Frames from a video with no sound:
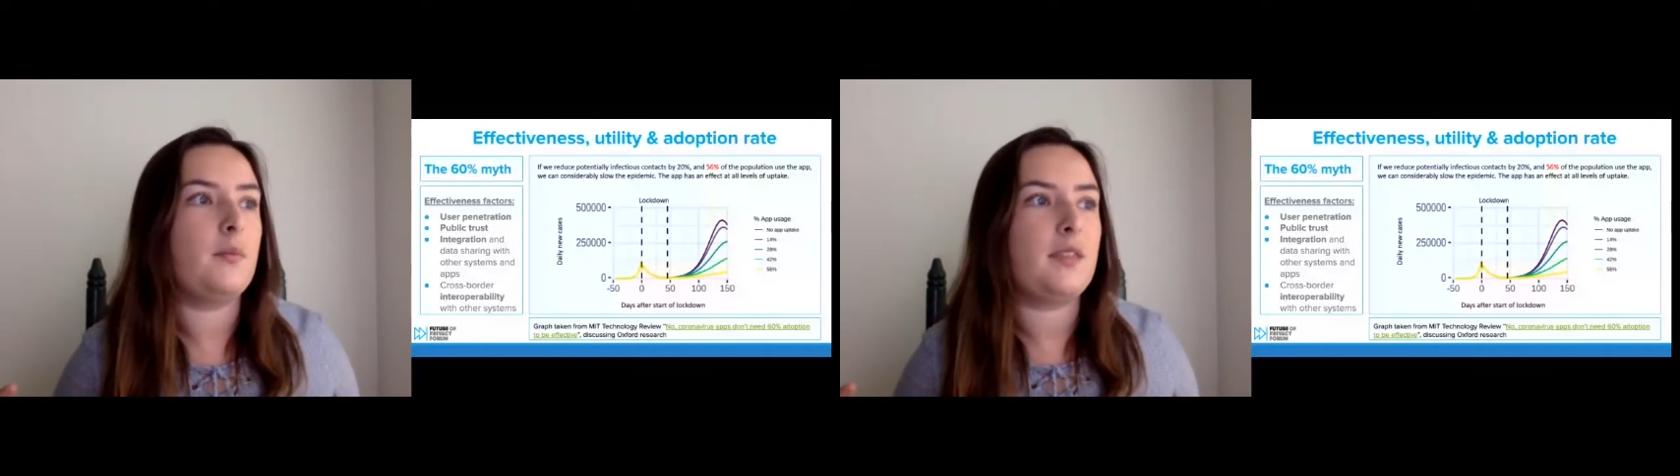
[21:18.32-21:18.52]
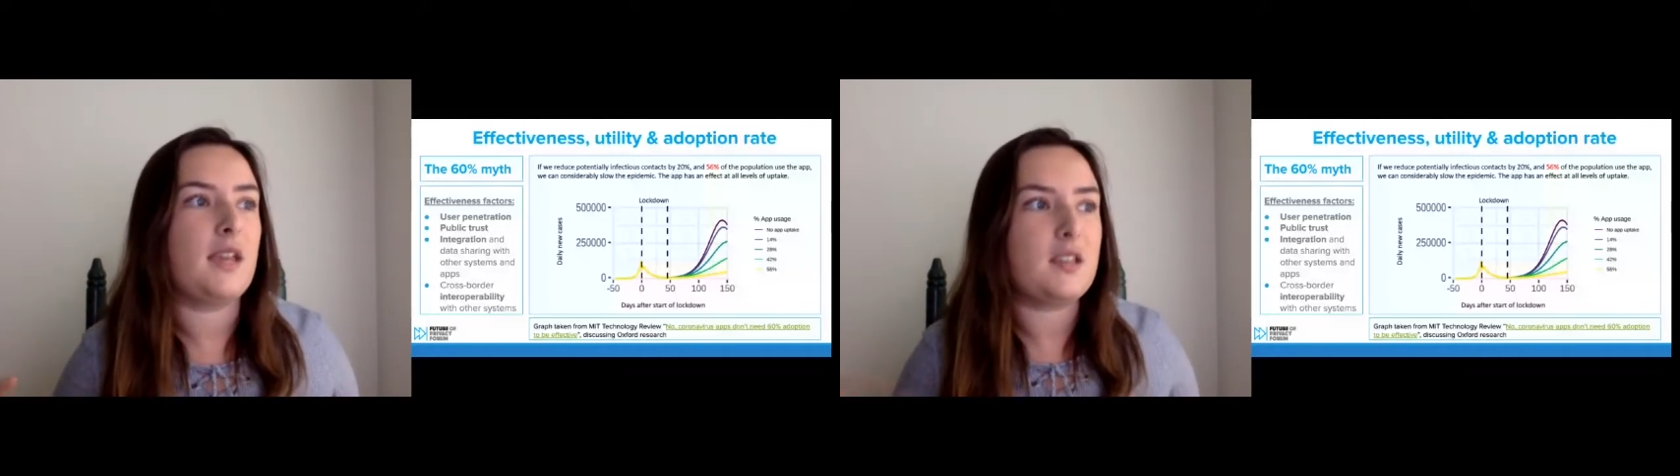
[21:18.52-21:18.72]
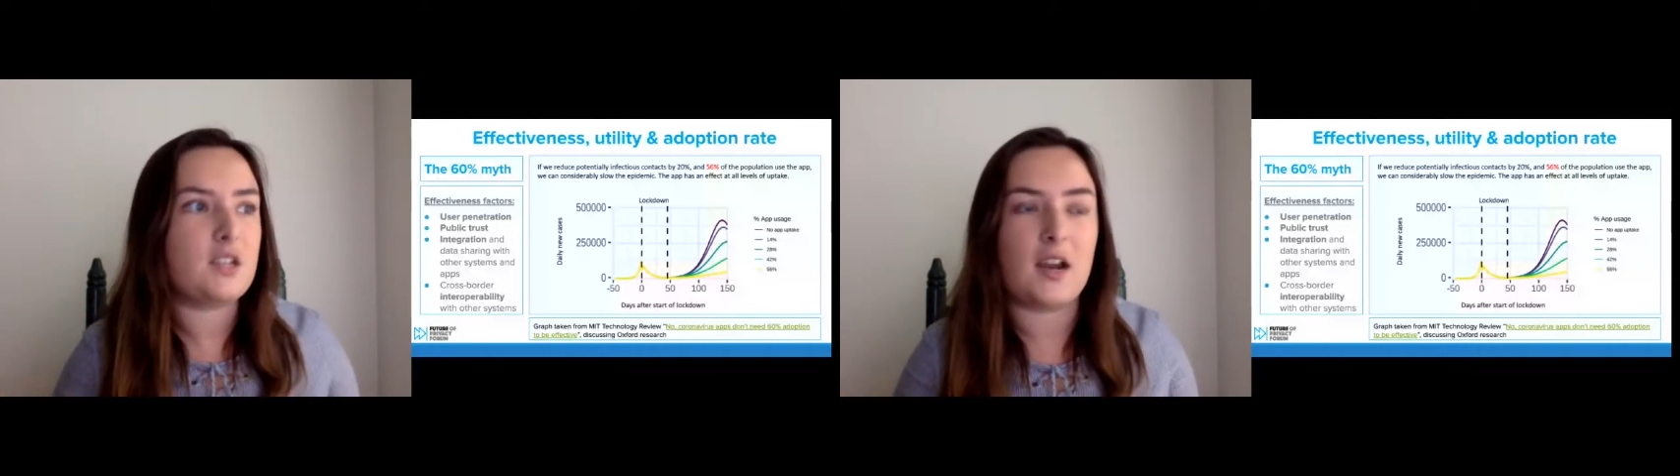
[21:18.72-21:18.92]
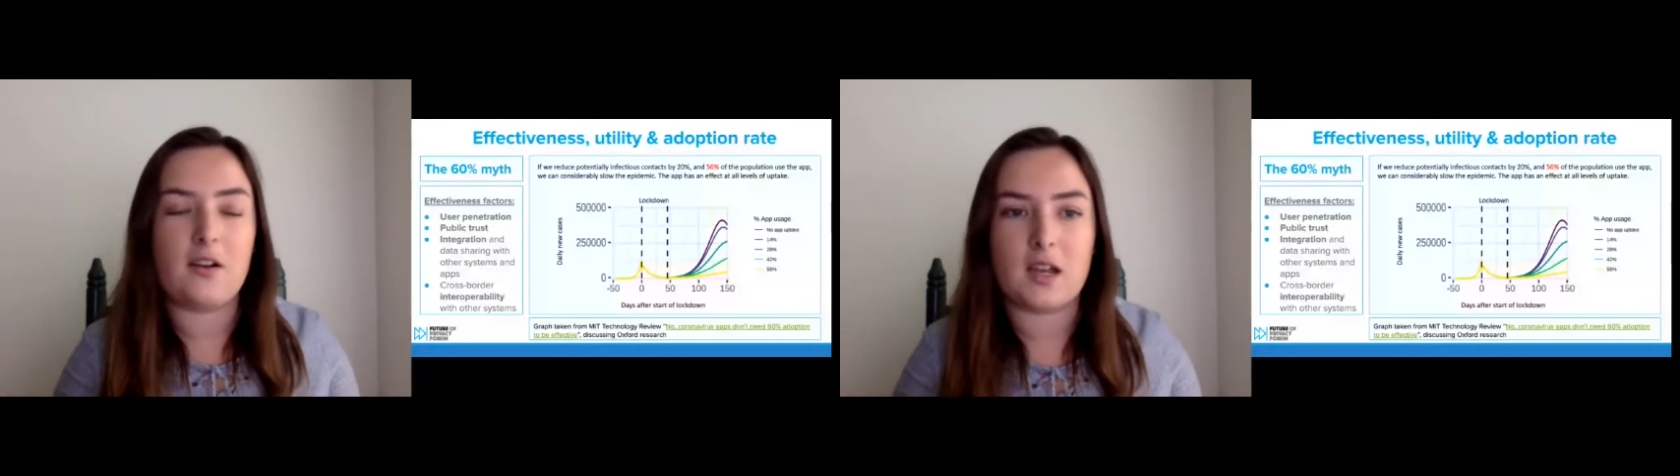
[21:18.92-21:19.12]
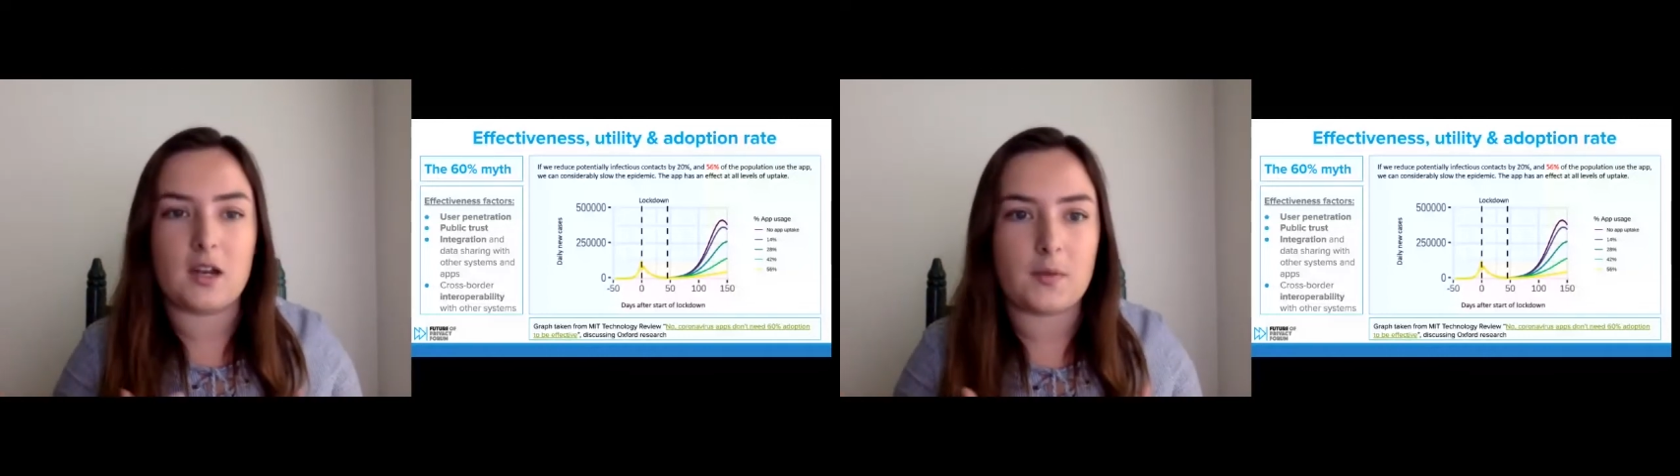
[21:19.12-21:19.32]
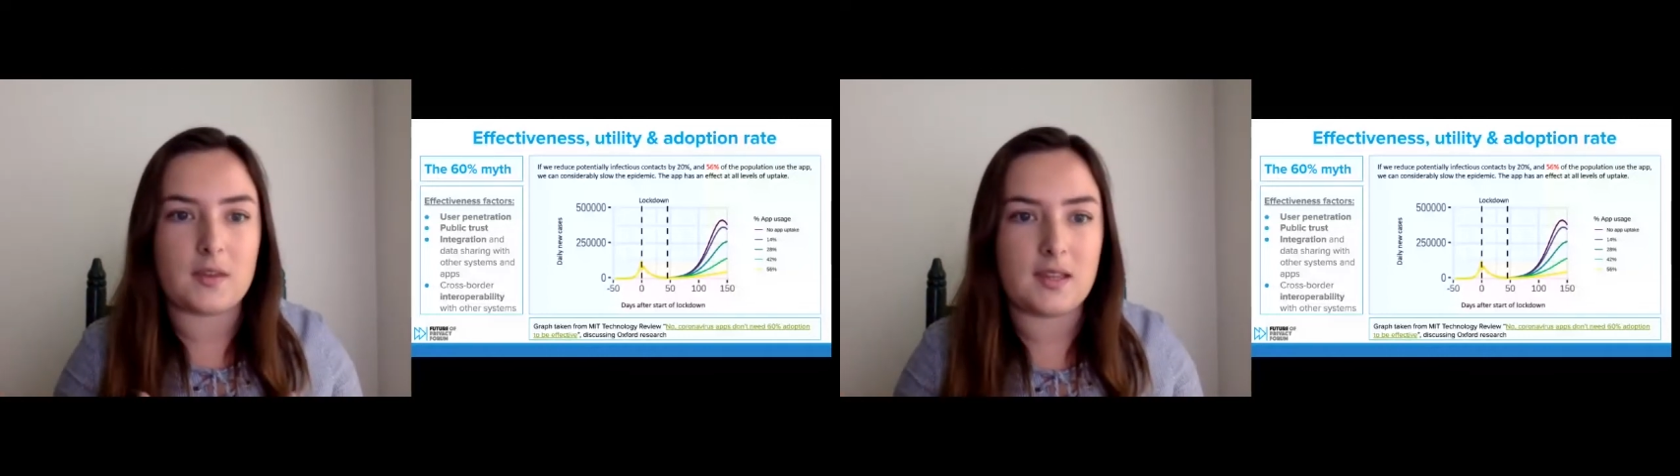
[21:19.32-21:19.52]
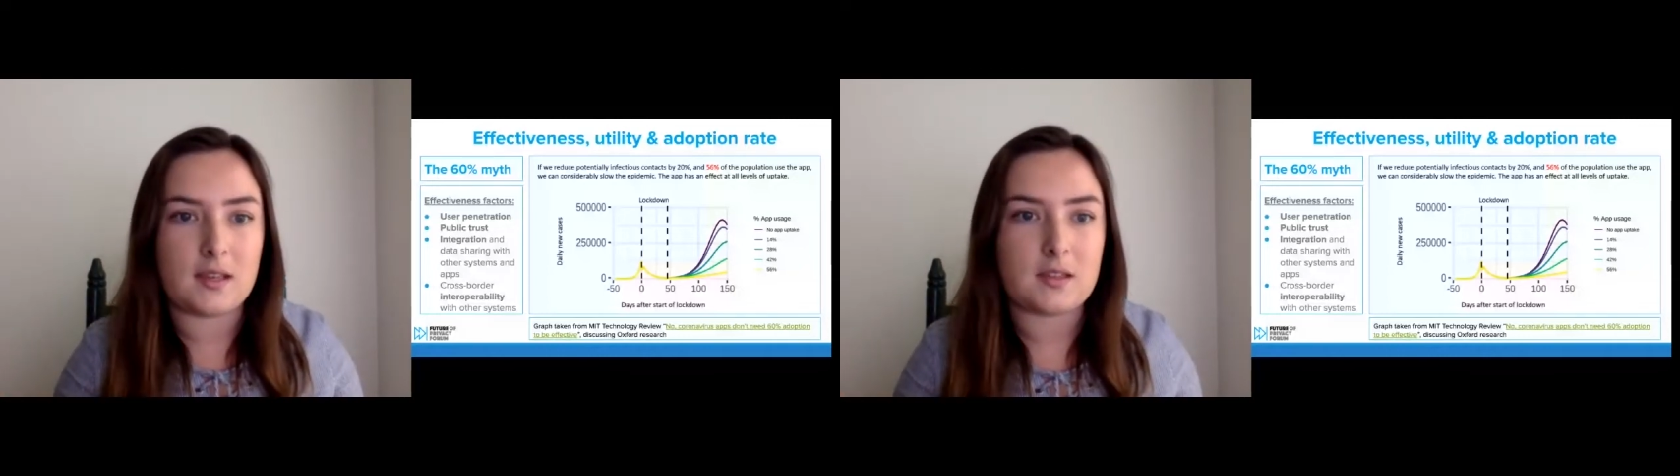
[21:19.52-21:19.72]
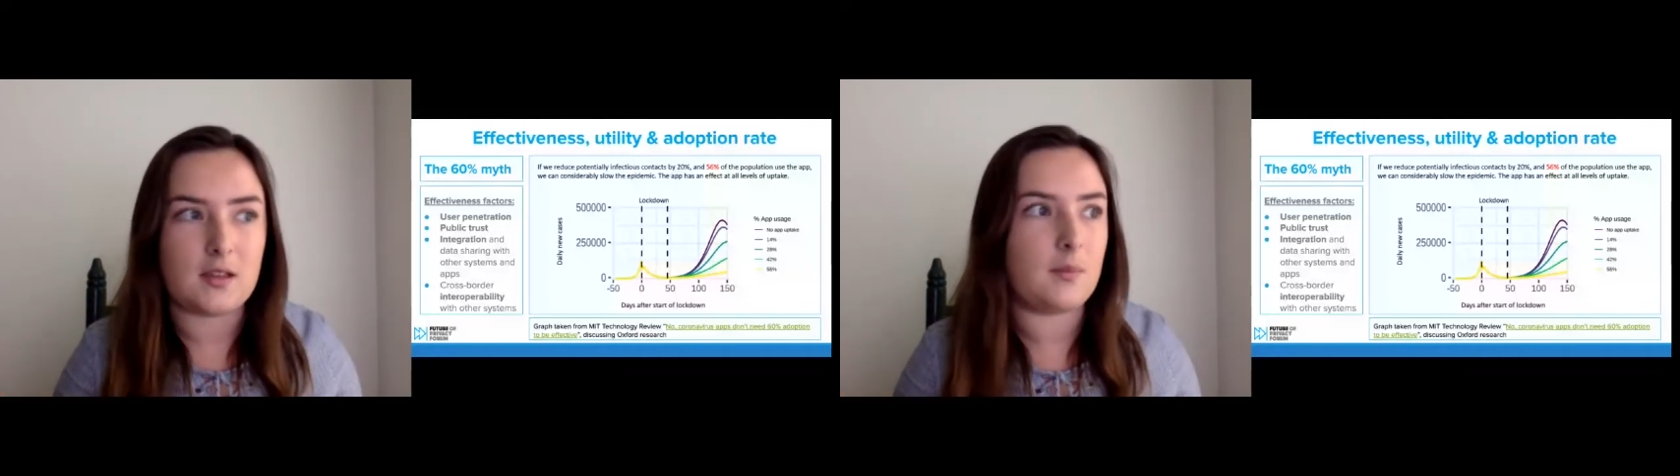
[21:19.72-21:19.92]
data sharing and other
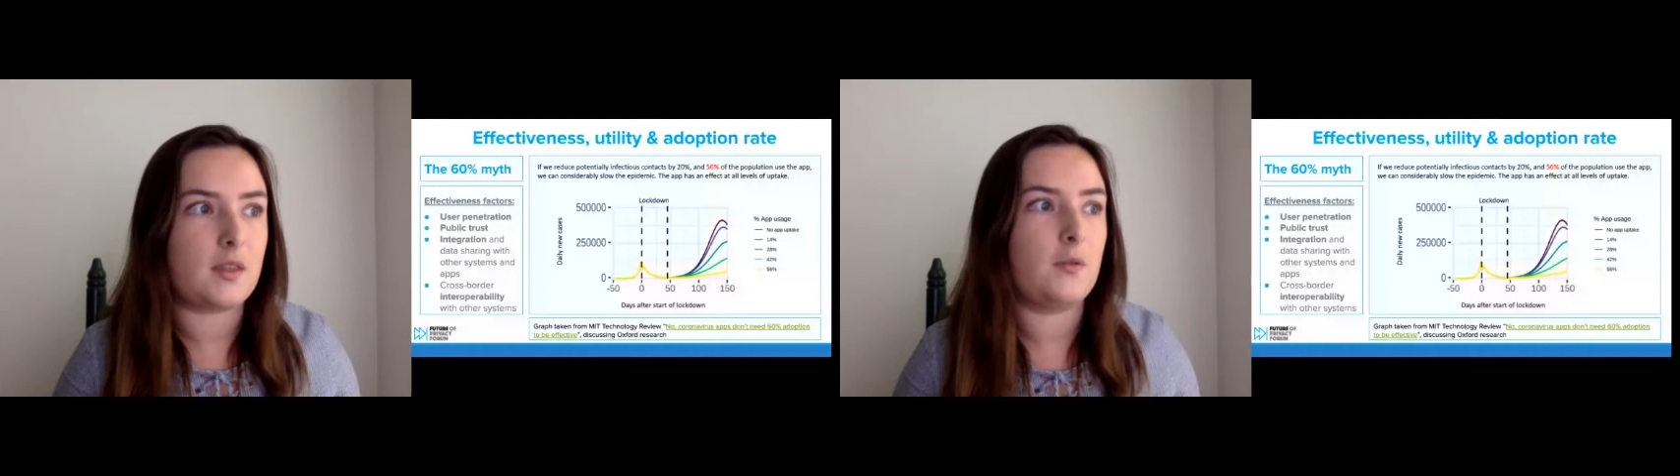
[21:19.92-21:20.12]
systems